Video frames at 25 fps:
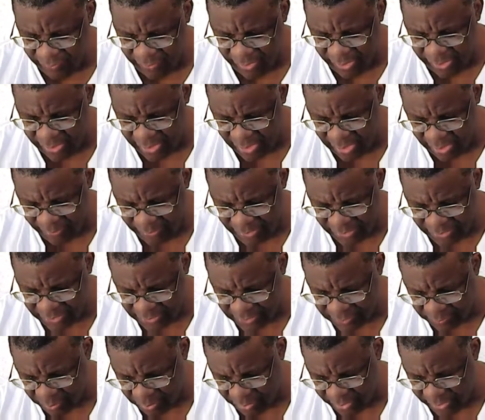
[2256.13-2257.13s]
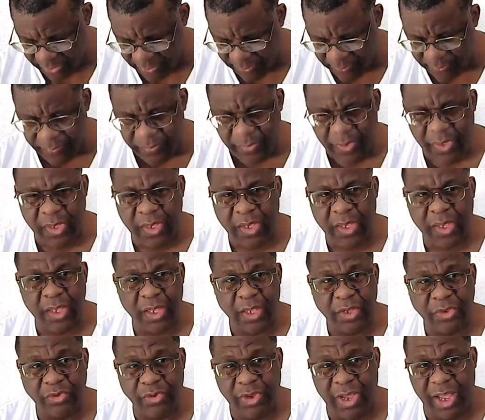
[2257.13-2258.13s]
ready to come into spring.
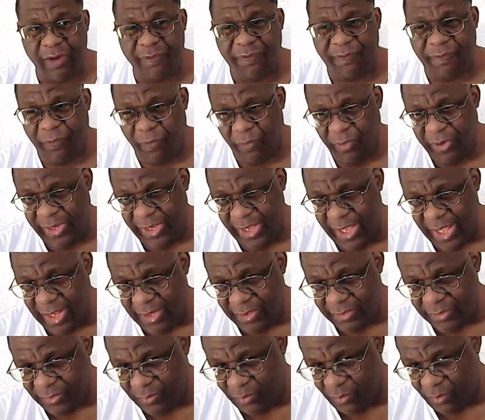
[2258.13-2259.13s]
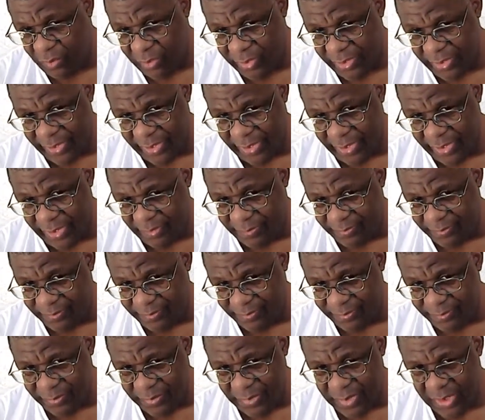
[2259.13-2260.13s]
You got 40 gallons of water there.
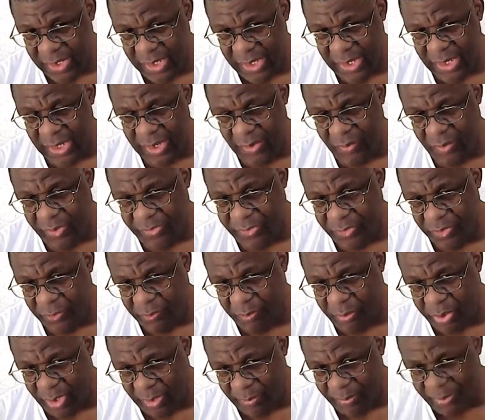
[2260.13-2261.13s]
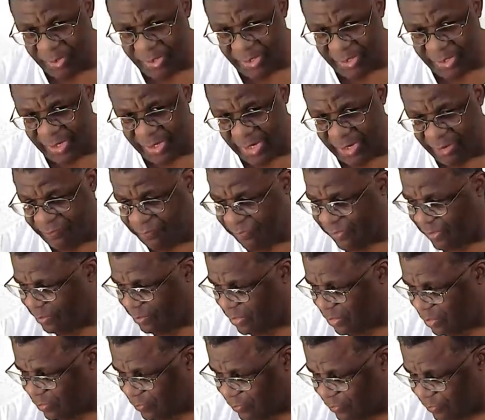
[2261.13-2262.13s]
Whether you pump it in there from
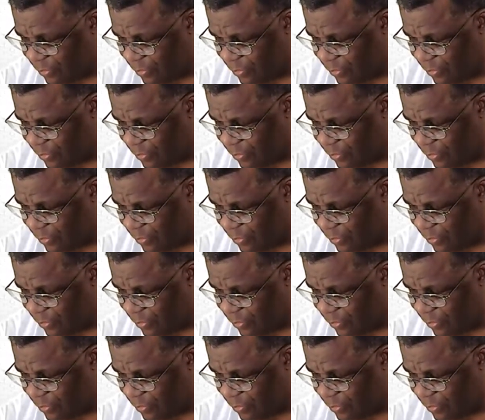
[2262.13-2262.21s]
your